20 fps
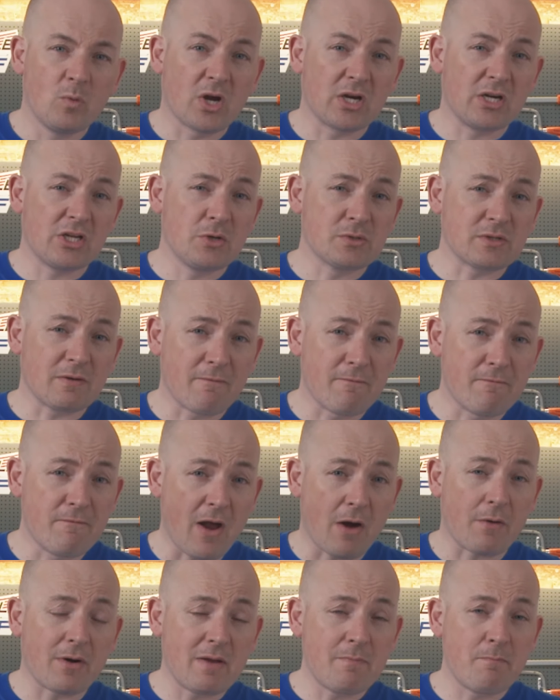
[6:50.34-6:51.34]
going to use a
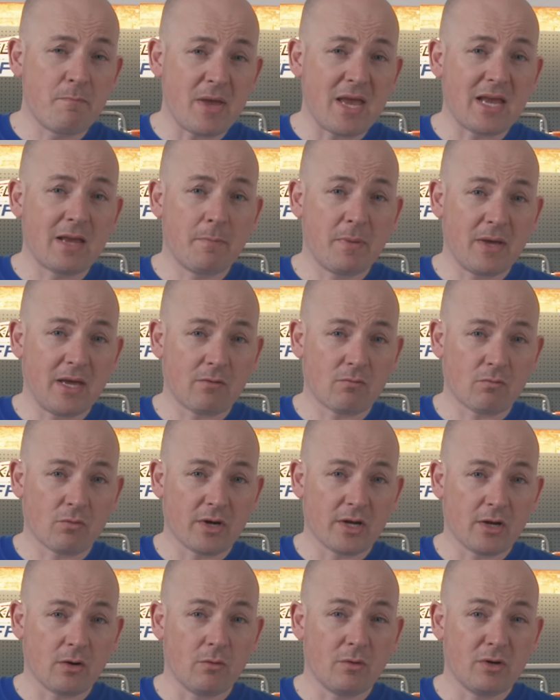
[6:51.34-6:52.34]
very big pit
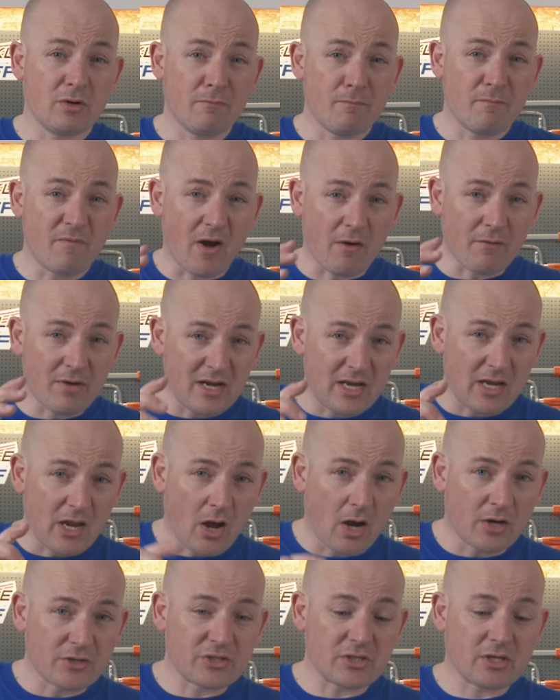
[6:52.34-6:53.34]
reel, very
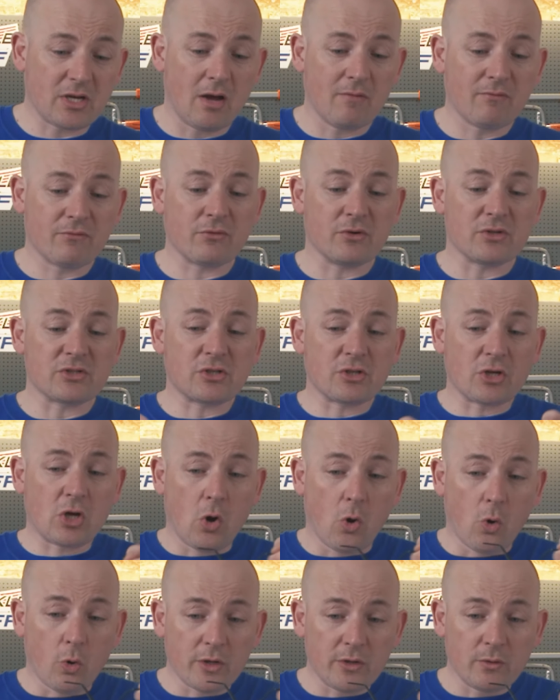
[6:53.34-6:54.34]
large circumference. The
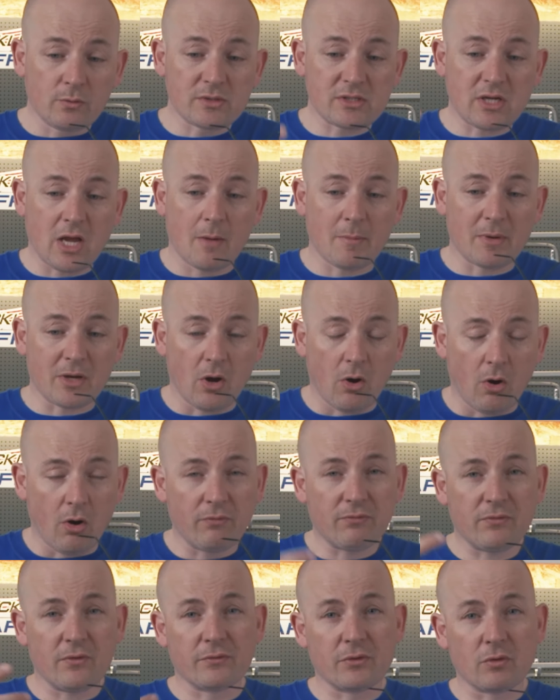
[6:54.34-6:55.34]
coils coming
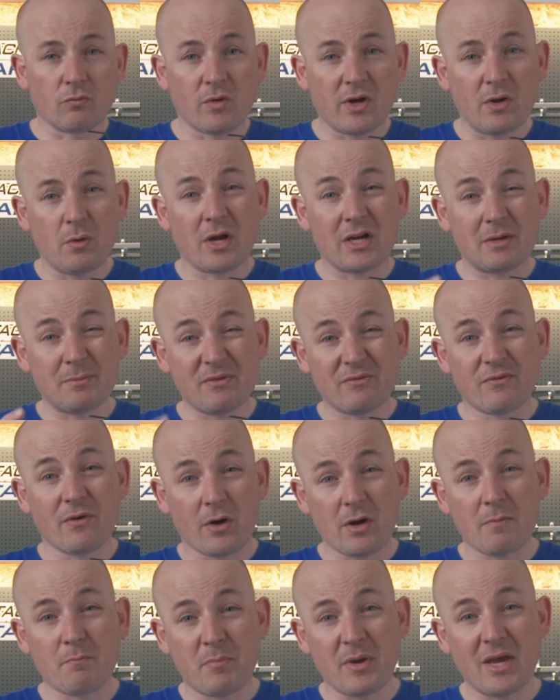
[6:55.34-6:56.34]
off of the reel are going to be
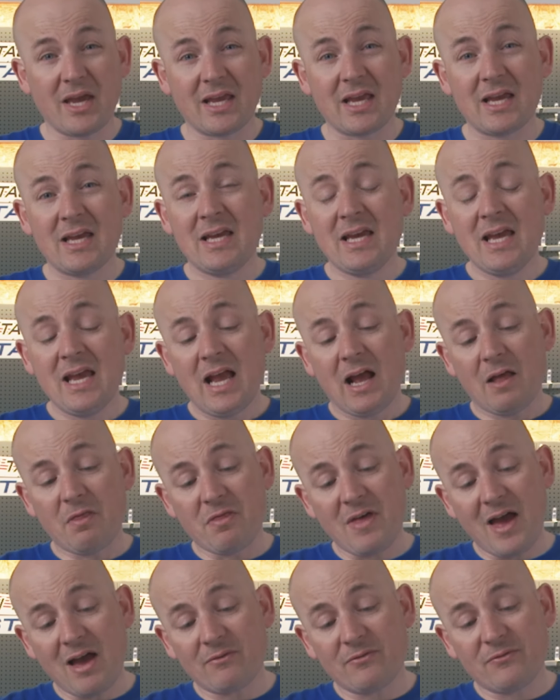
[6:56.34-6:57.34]
very big, and
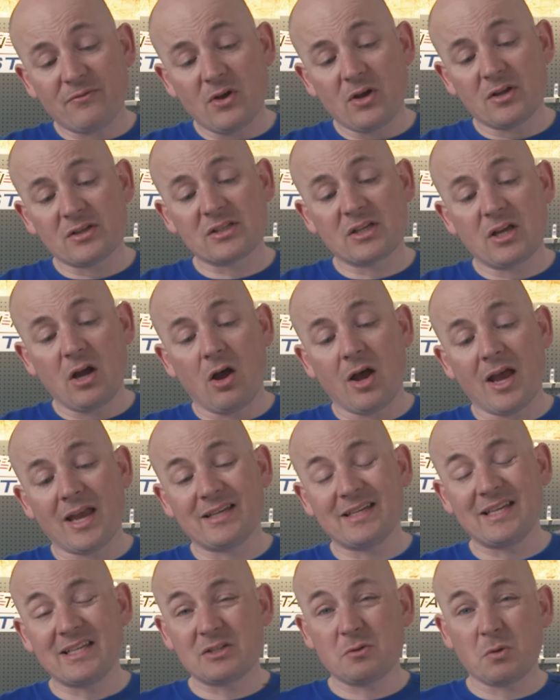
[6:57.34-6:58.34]
that first guide
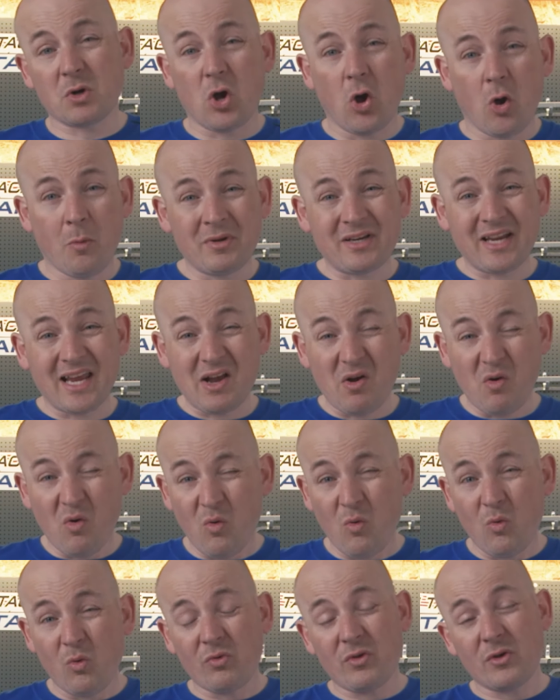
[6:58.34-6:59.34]
needs to accommodate
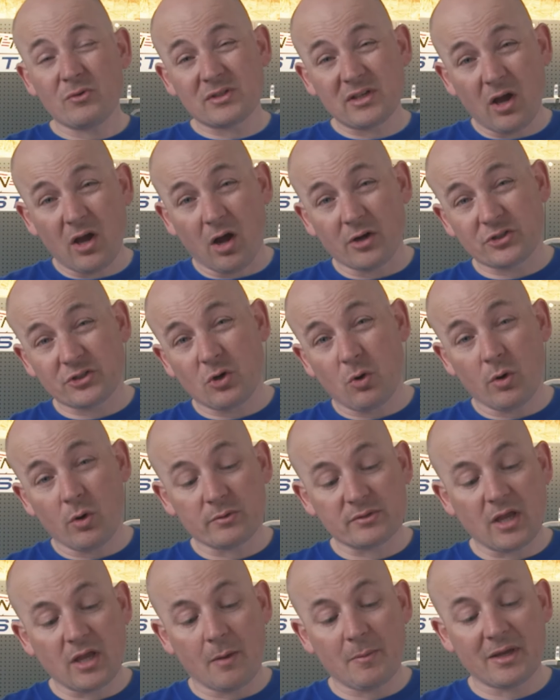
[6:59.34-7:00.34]
all those large
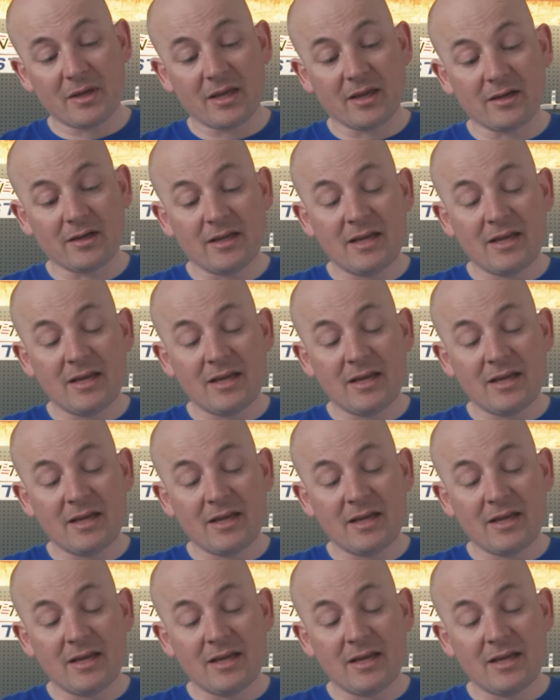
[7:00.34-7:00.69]
coils coming in,